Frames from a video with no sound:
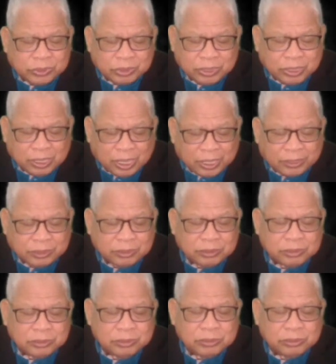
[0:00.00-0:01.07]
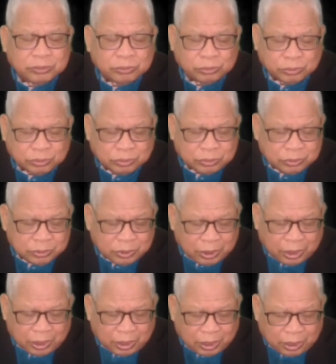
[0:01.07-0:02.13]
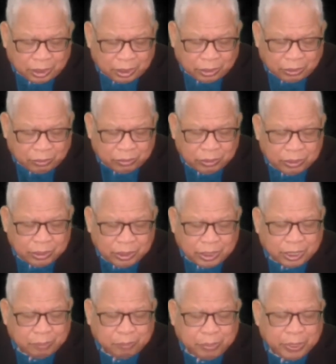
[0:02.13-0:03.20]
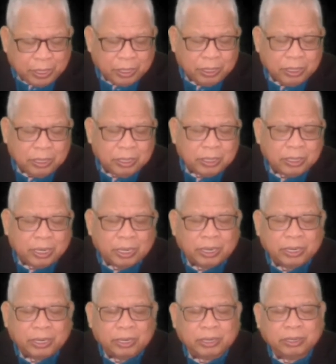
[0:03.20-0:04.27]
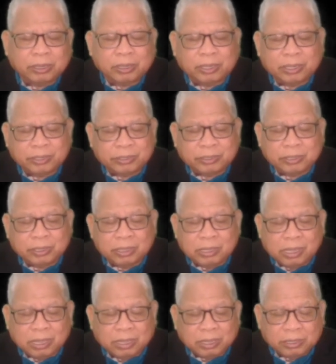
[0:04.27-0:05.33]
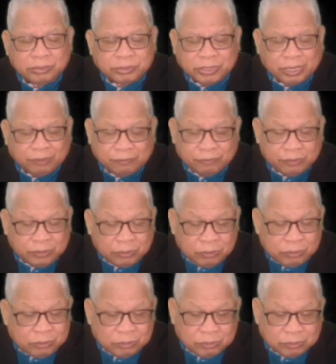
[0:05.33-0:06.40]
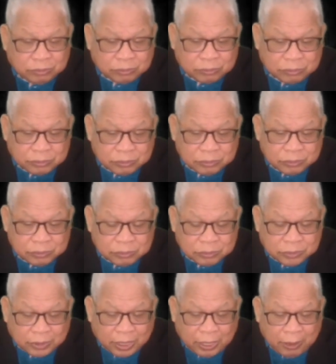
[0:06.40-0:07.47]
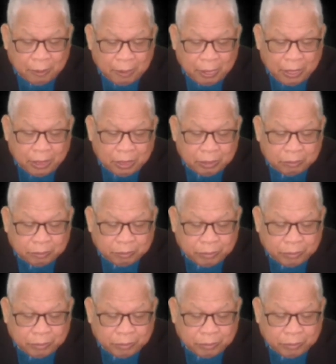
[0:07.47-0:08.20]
not with regard to keeping the earth safe. No. Okay.